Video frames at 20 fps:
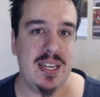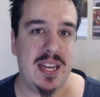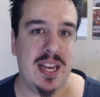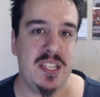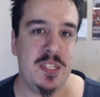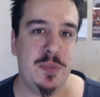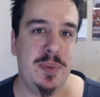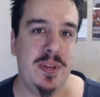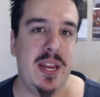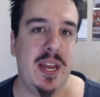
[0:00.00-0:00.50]
It
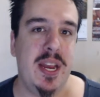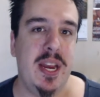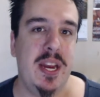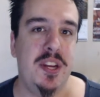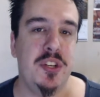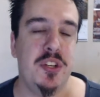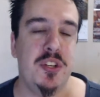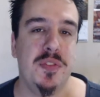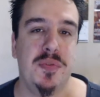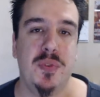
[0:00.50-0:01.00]
has been
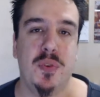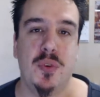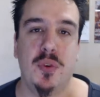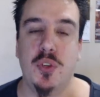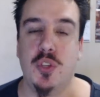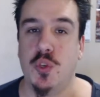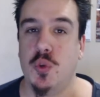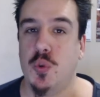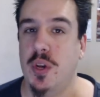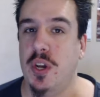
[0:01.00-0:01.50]
aged
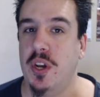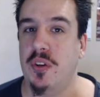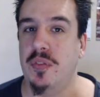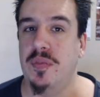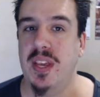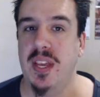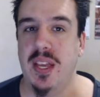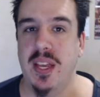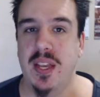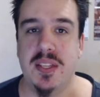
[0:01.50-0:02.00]
for
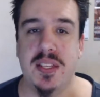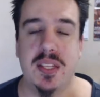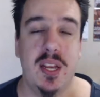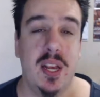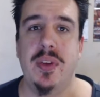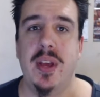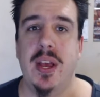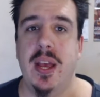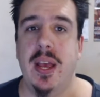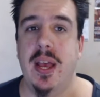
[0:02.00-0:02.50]
12 years.
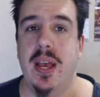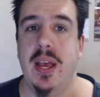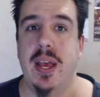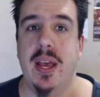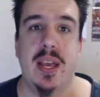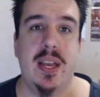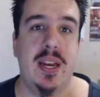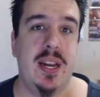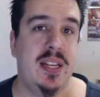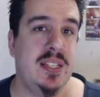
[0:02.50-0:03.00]

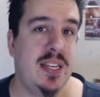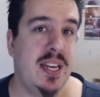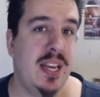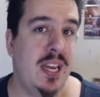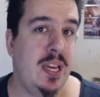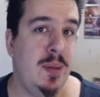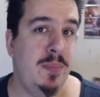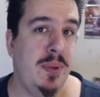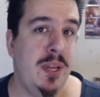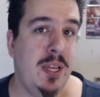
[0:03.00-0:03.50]
It has an
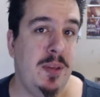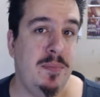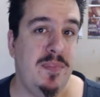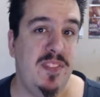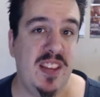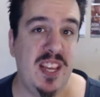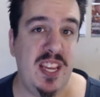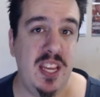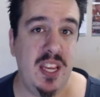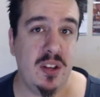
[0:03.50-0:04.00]

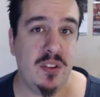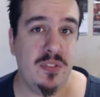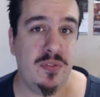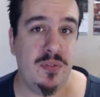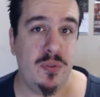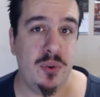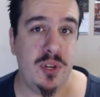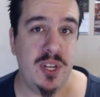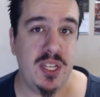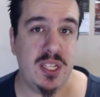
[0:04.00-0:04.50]
ABV
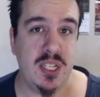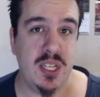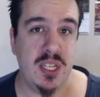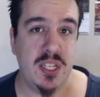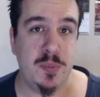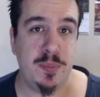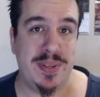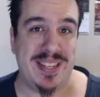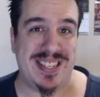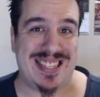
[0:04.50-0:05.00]
of
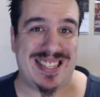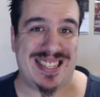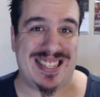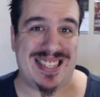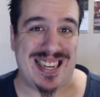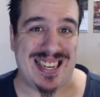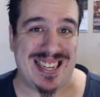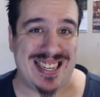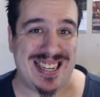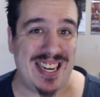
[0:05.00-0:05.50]

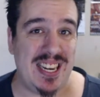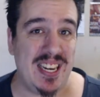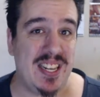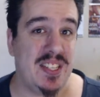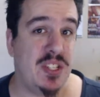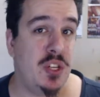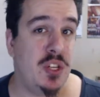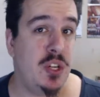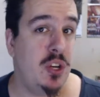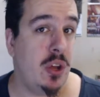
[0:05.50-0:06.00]
46%. It
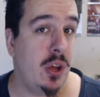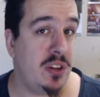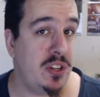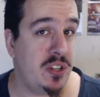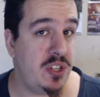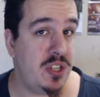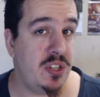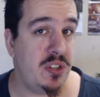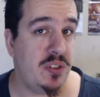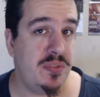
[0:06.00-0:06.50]
is
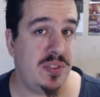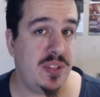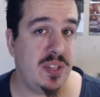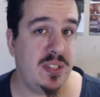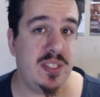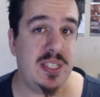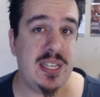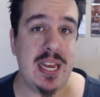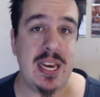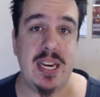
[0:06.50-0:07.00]
not chill
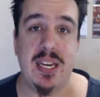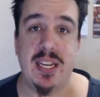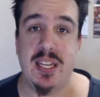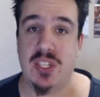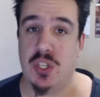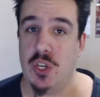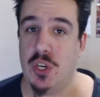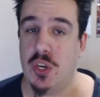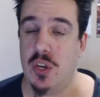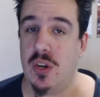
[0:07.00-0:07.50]
filtered and it
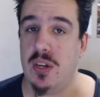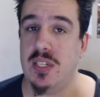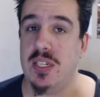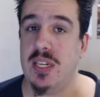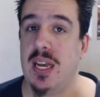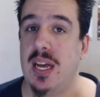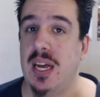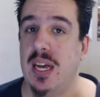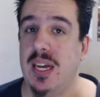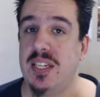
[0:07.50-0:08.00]
is not
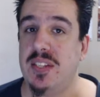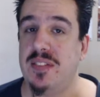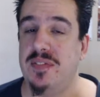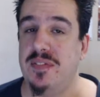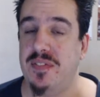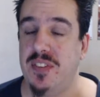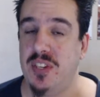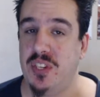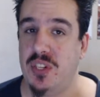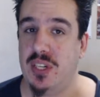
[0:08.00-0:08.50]

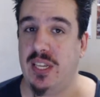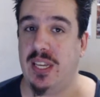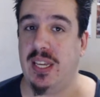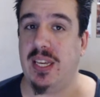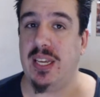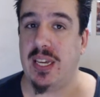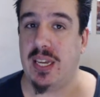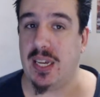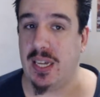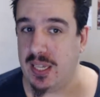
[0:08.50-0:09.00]

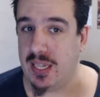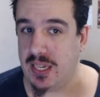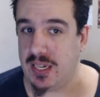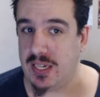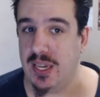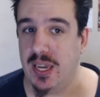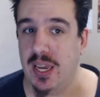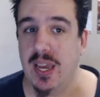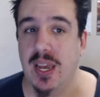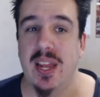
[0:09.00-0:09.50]
artificially
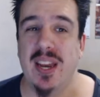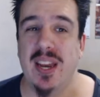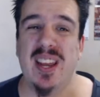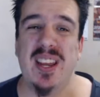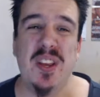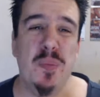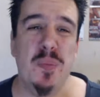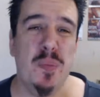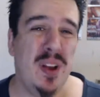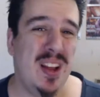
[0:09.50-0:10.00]
coloured.
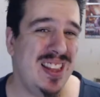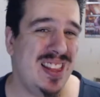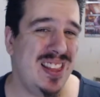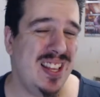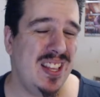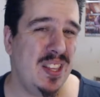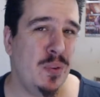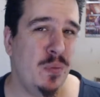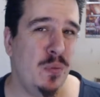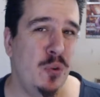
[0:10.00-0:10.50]
Now you might
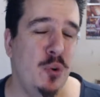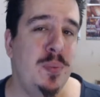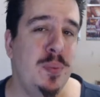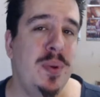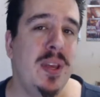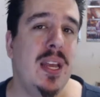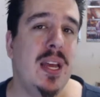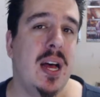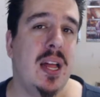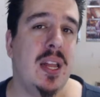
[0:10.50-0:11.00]
think the
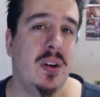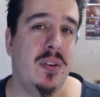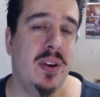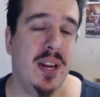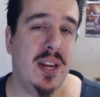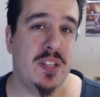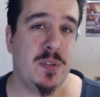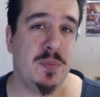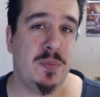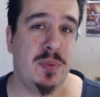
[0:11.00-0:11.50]
ruby
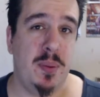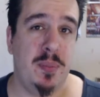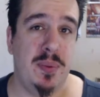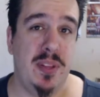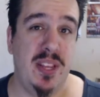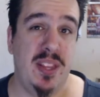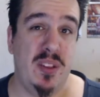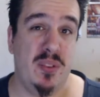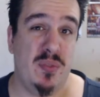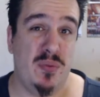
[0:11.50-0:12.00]
colouring is
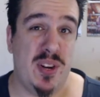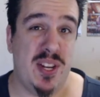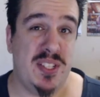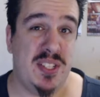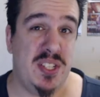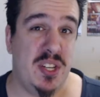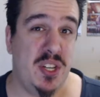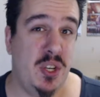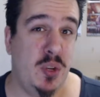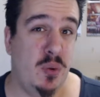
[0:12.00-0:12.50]
probably the
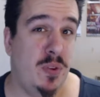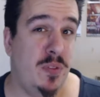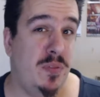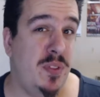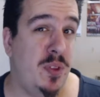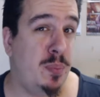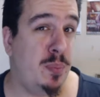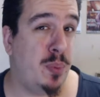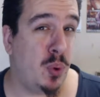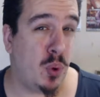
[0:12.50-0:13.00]
residue
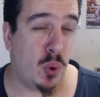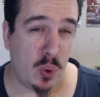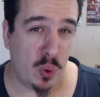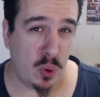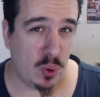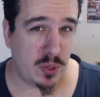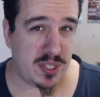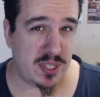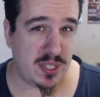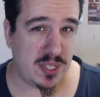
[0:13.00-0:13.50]
of the
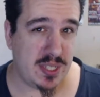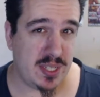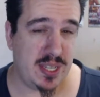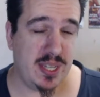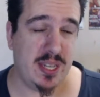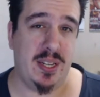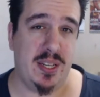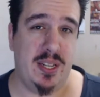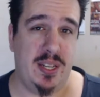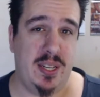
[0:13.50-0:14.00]
port
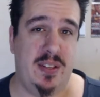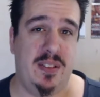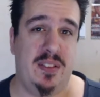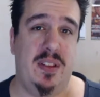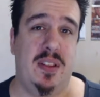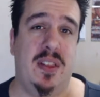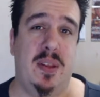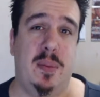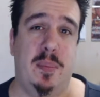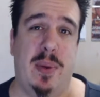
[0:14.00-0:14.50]
that
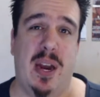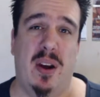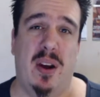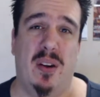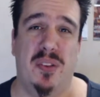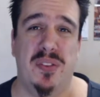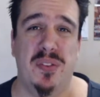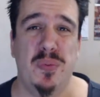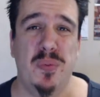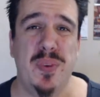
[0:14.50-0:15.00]
is in the
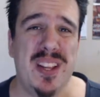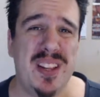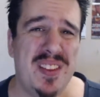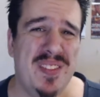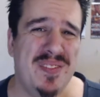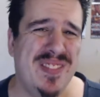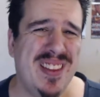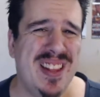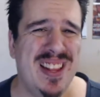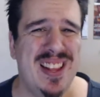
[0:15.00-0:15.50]
barrels.
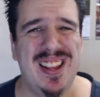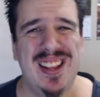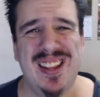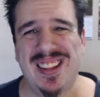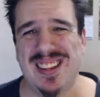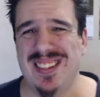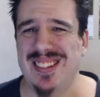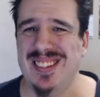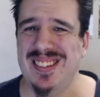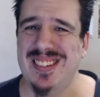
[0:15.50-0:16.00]
Well,
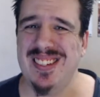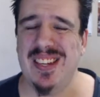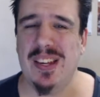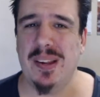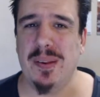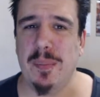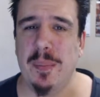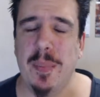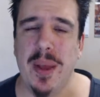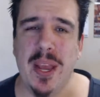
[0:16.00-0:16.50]

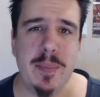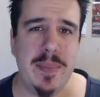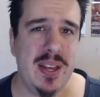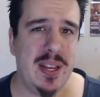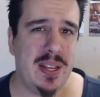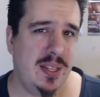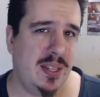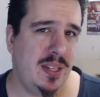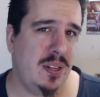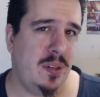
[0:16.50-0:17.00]

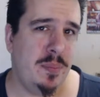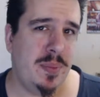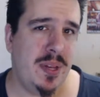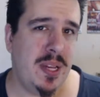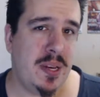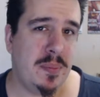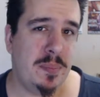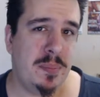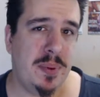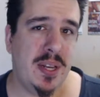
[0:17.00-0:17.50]
maybe a little
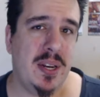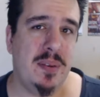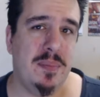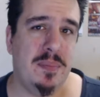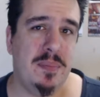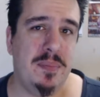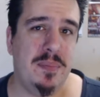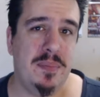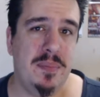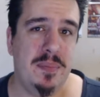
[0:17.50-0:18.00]
bit, but
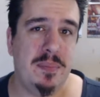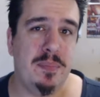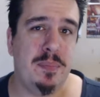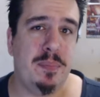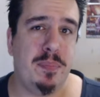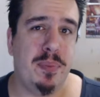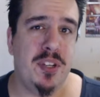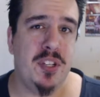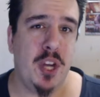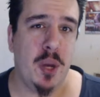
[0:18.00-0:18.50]

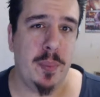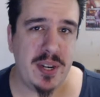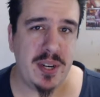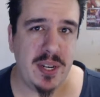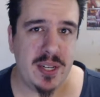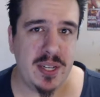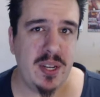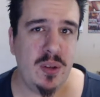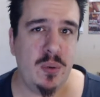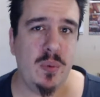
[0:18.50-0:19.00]

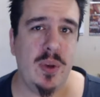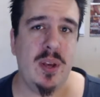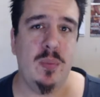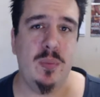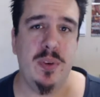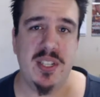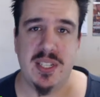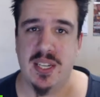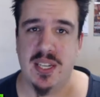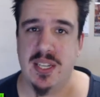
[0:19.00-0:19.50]
predominantly
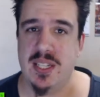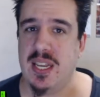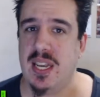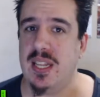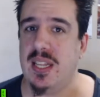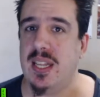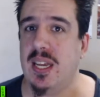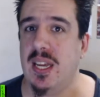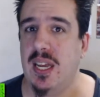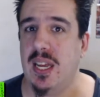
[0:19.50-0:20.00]
where whiskies
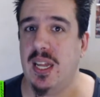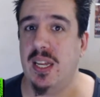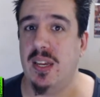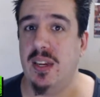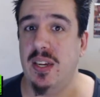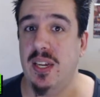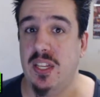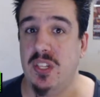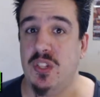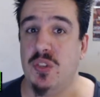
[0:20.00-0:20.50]
get their
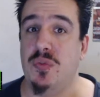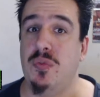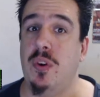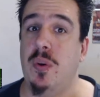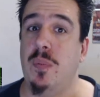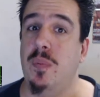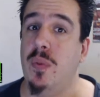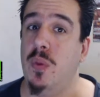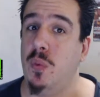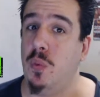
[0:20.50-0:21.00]
colour is
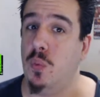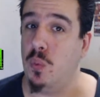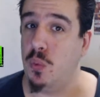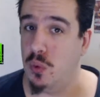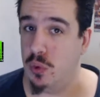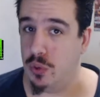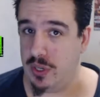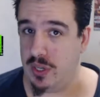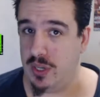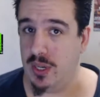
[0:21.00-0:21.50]
from the
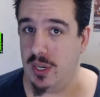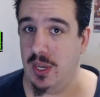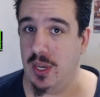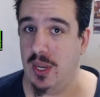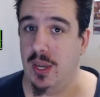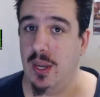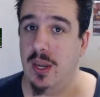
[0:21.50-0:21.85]
wood.